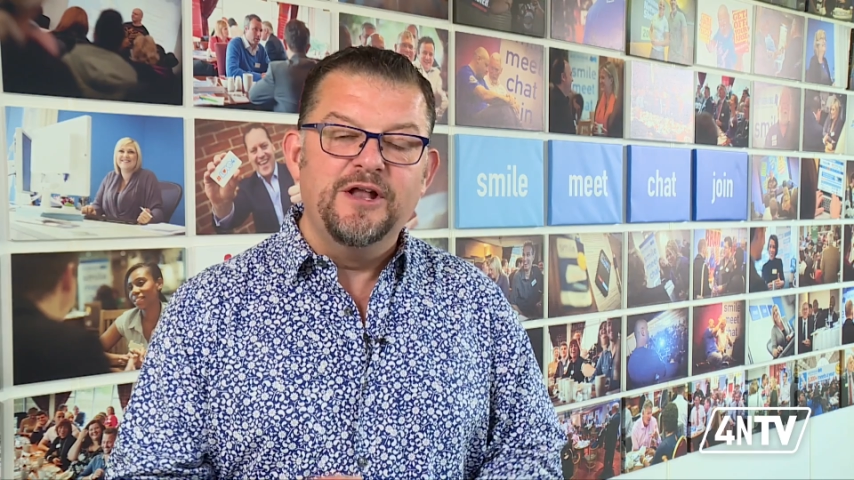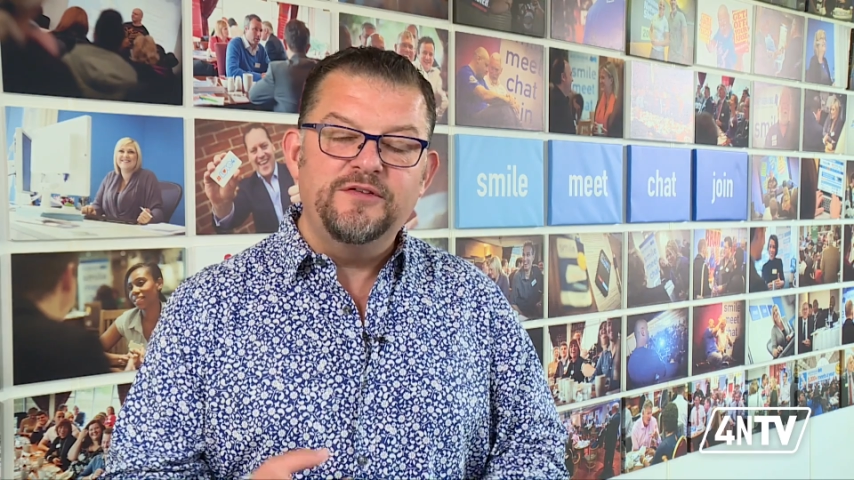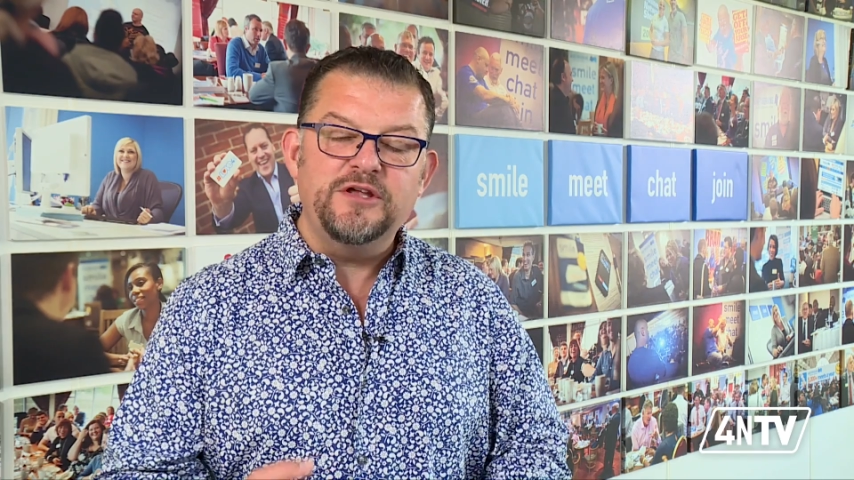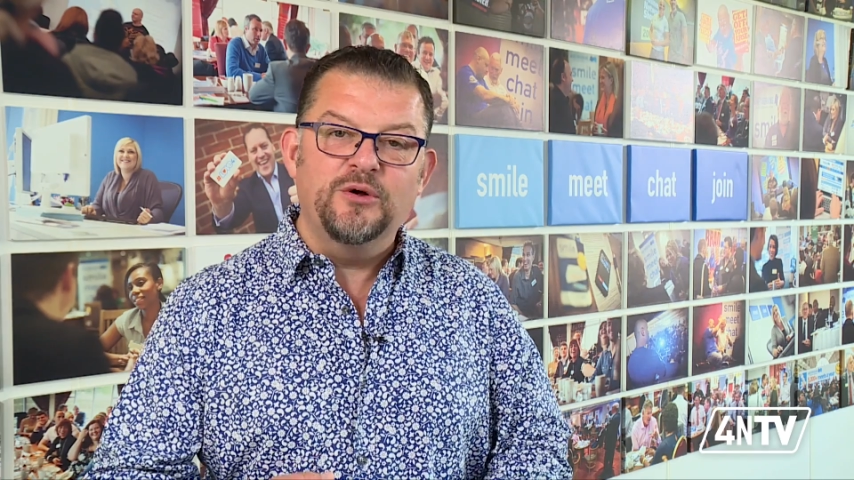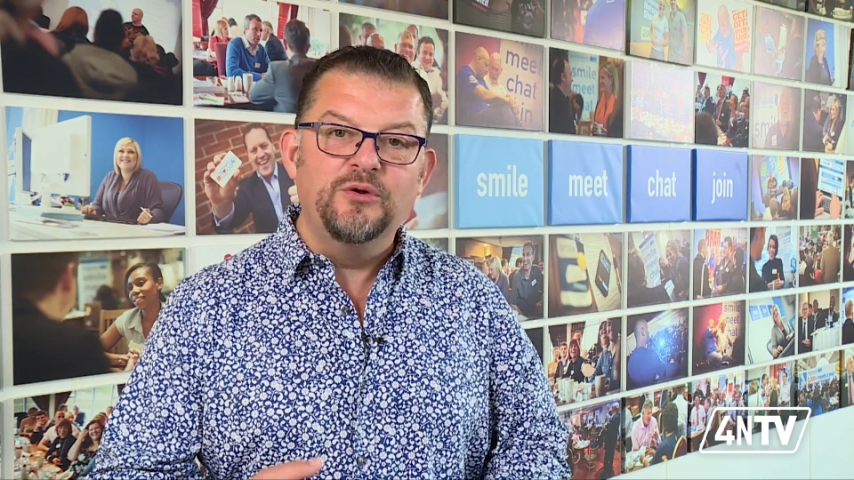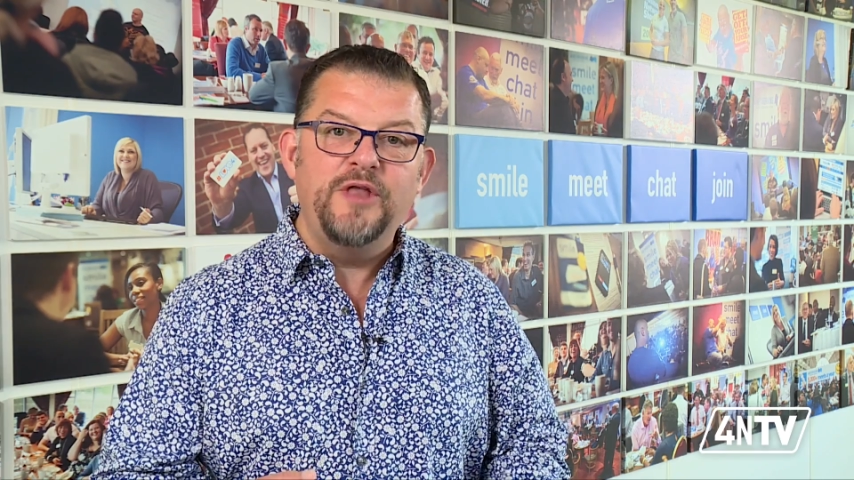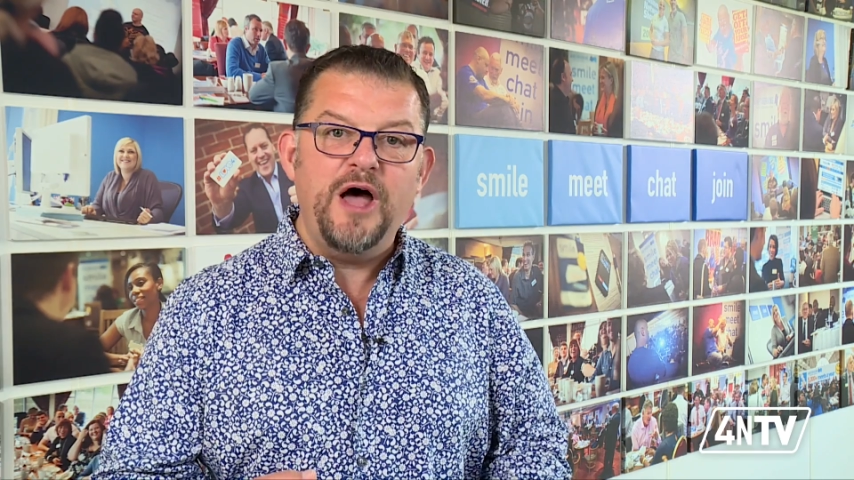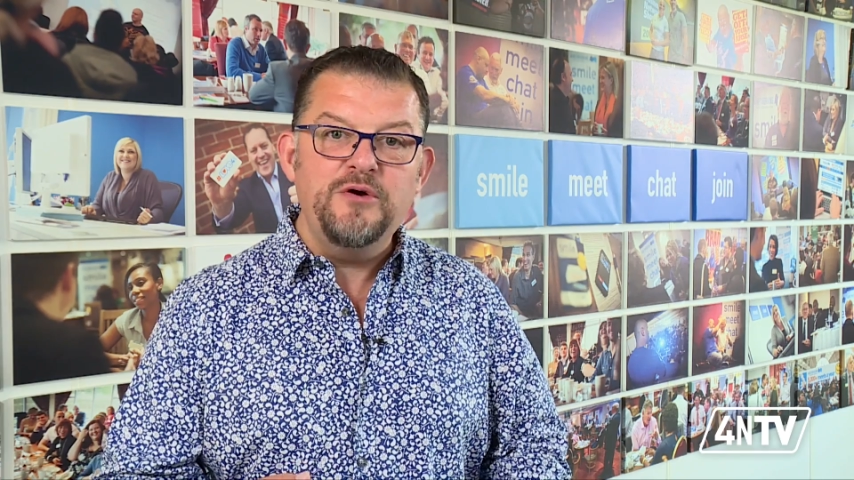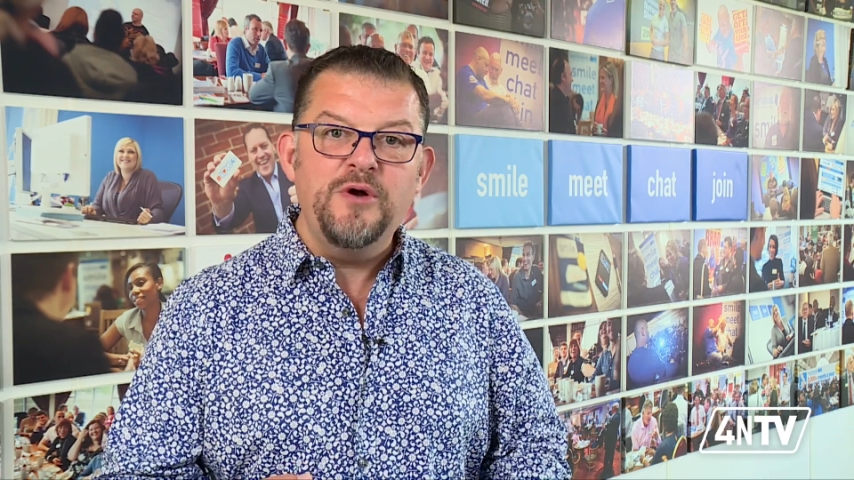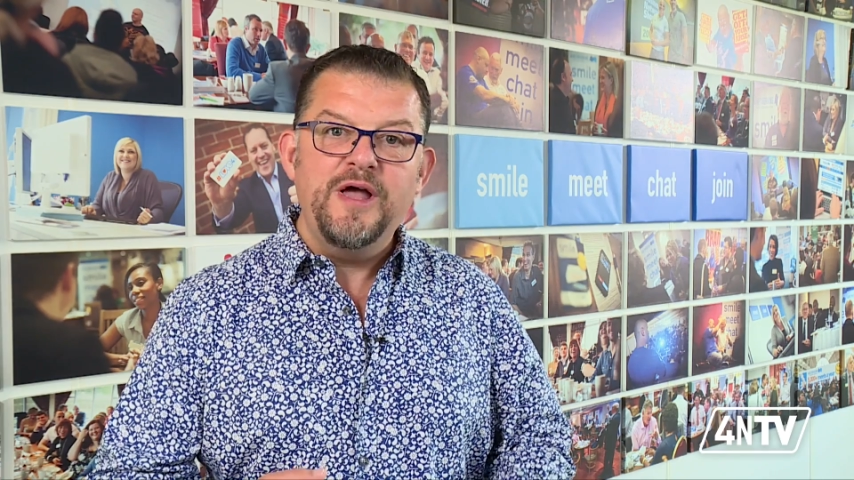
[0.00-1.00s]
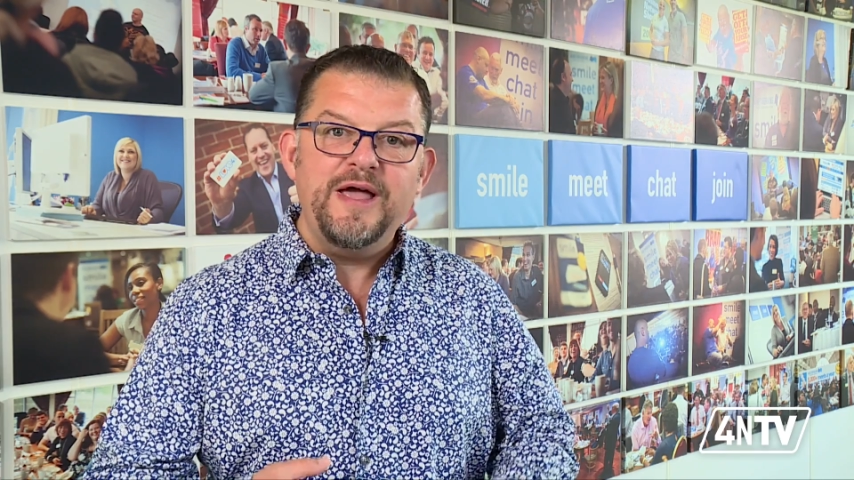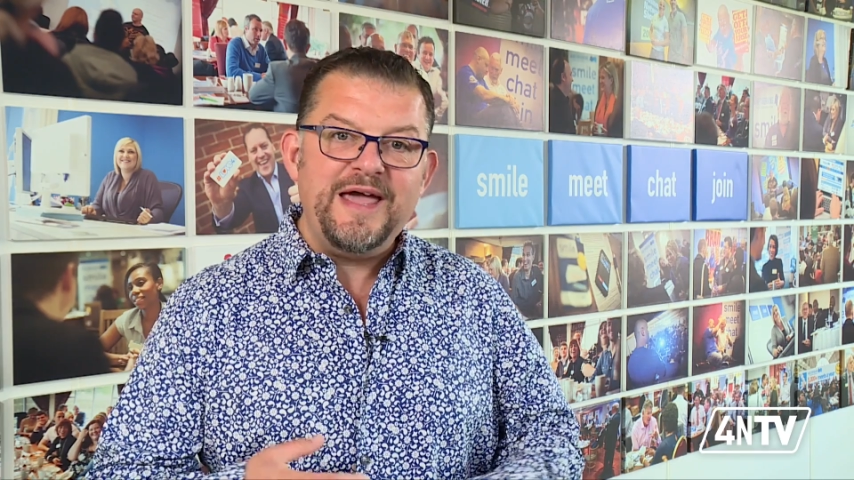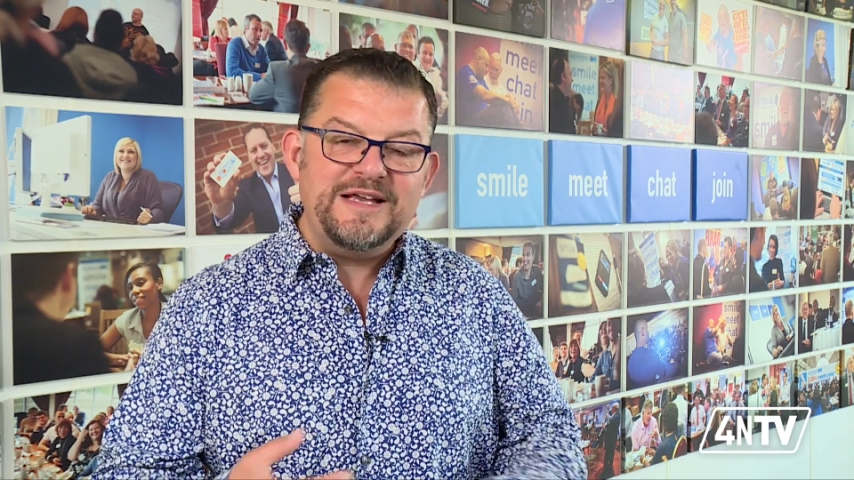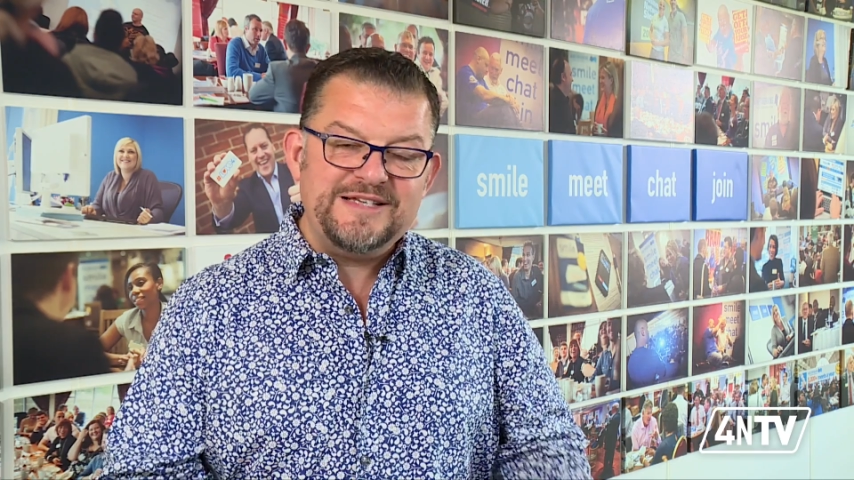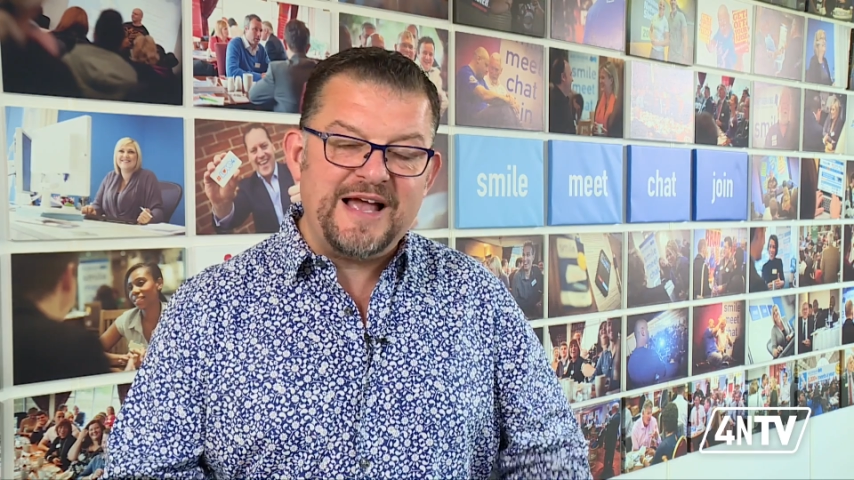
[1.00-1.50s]
that you'll know
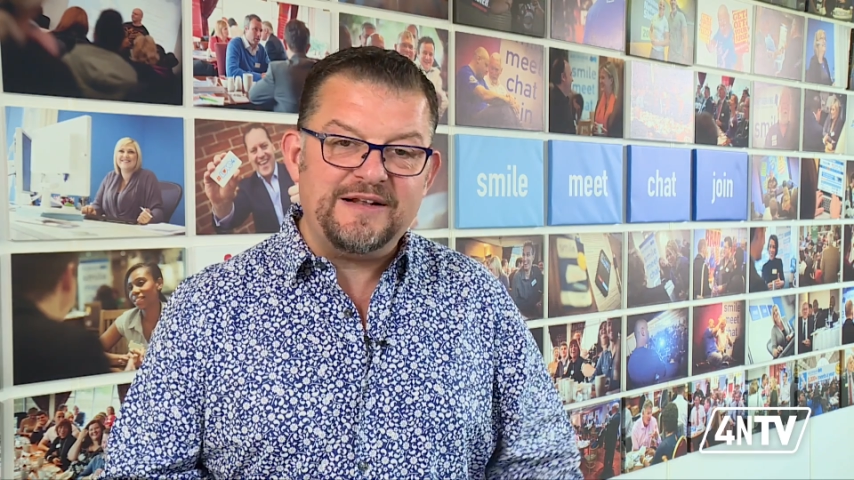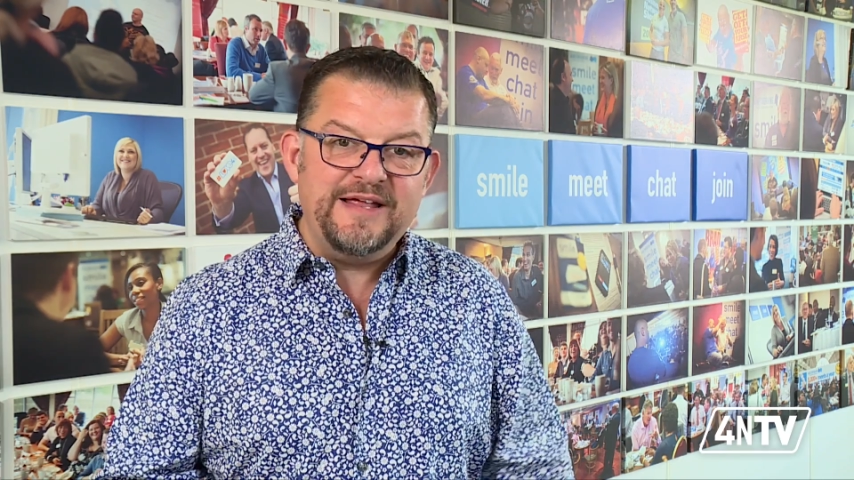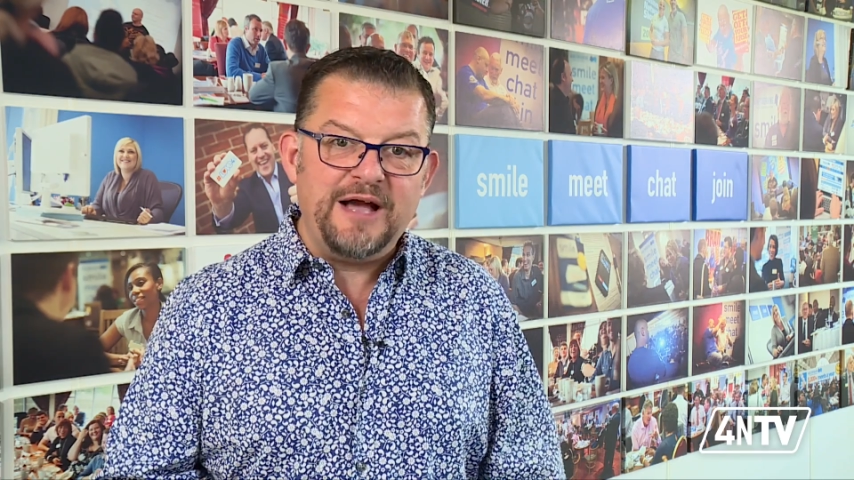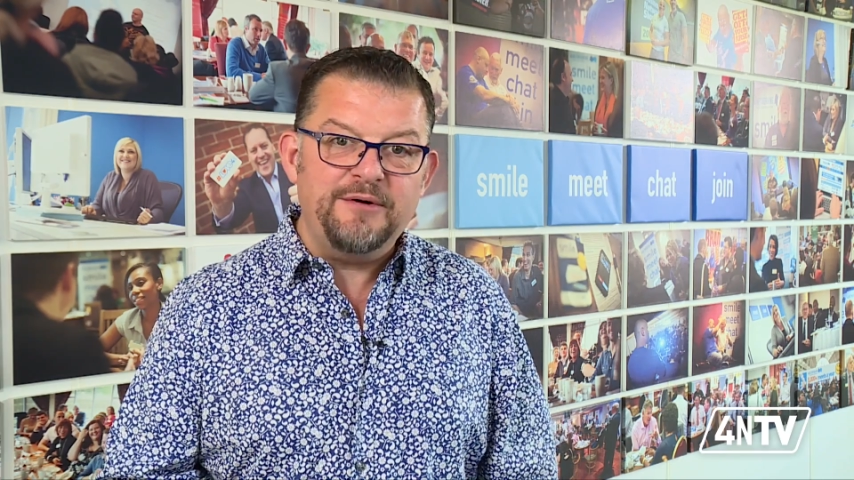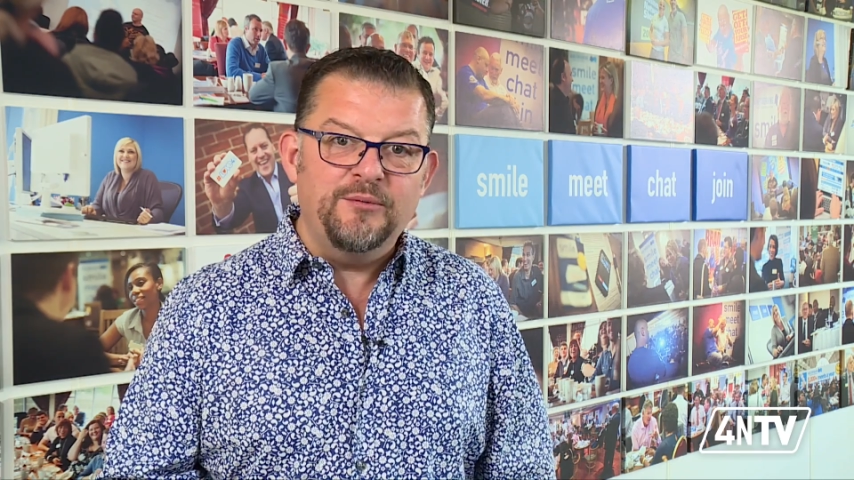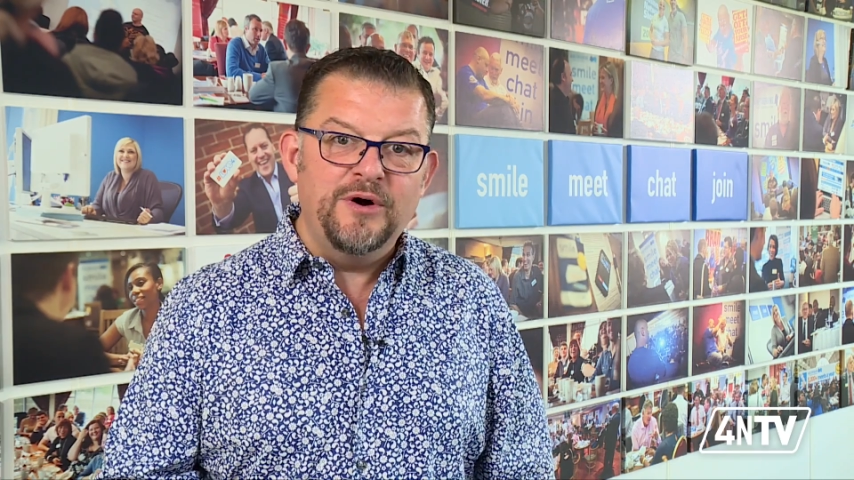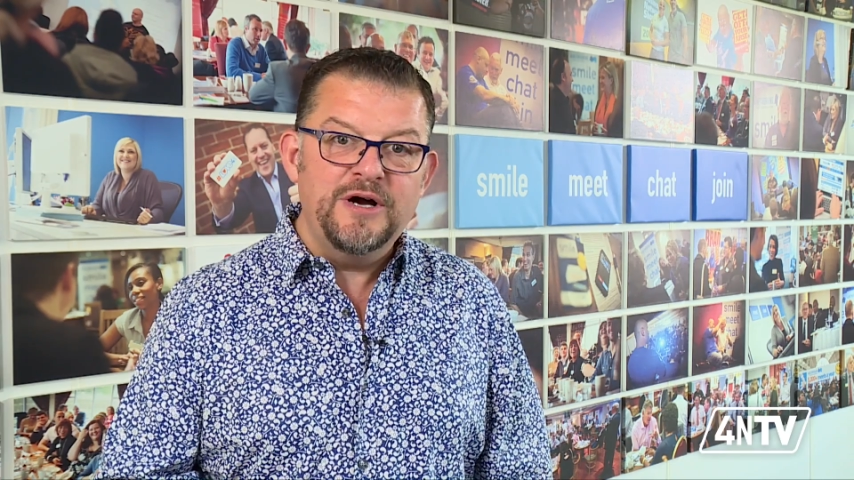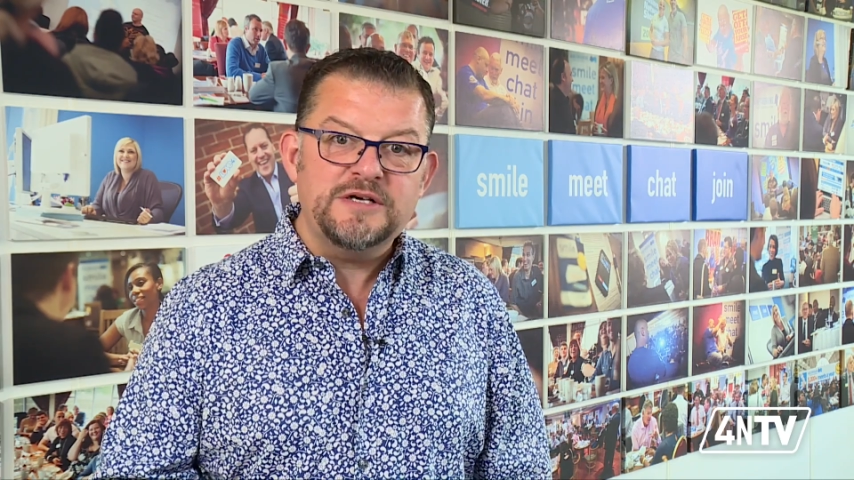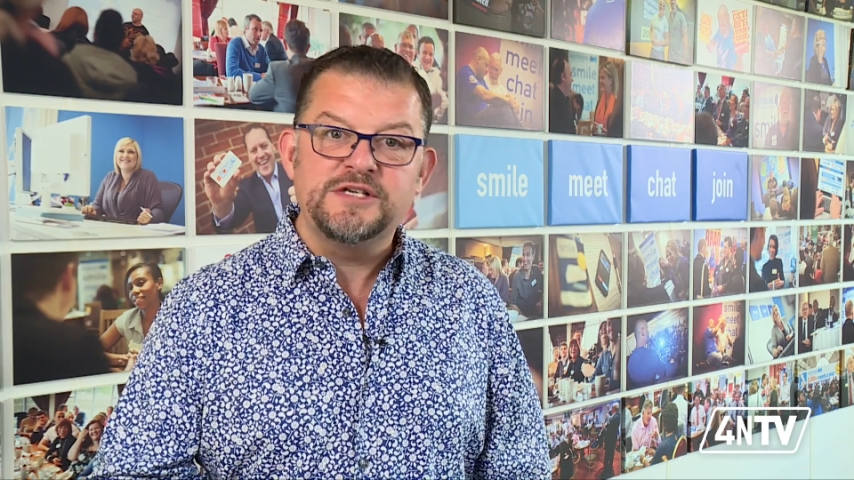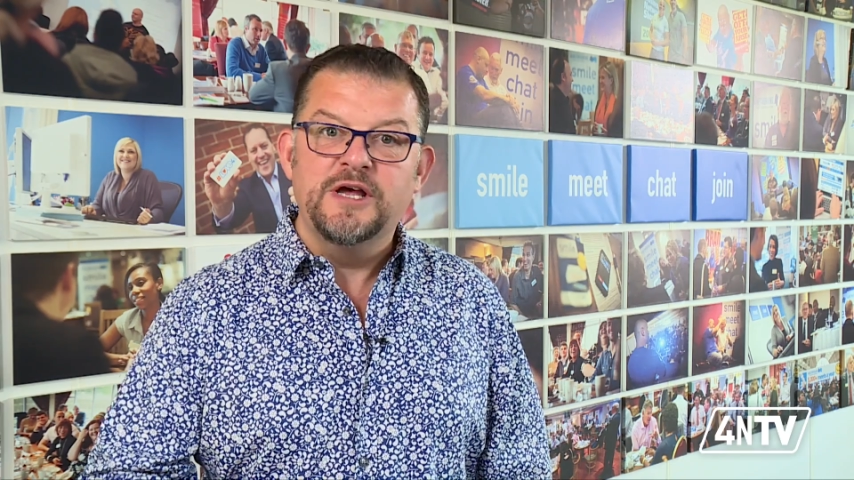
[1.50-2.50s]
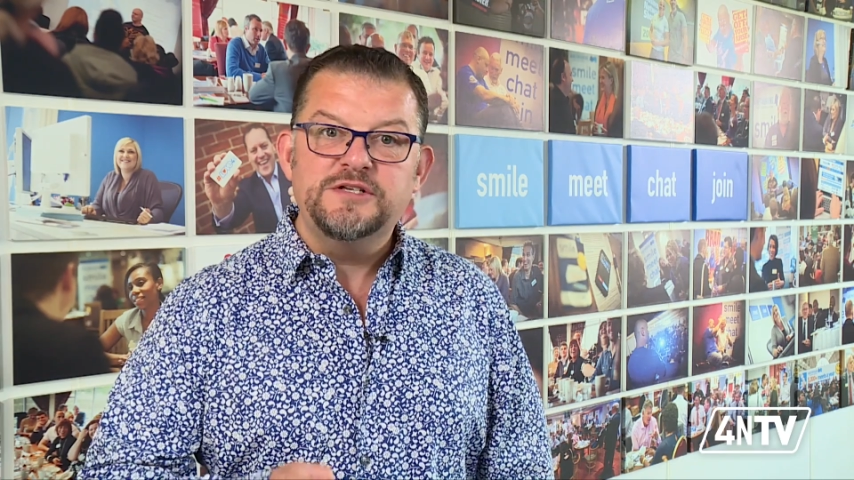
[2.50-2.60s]
exactly how it works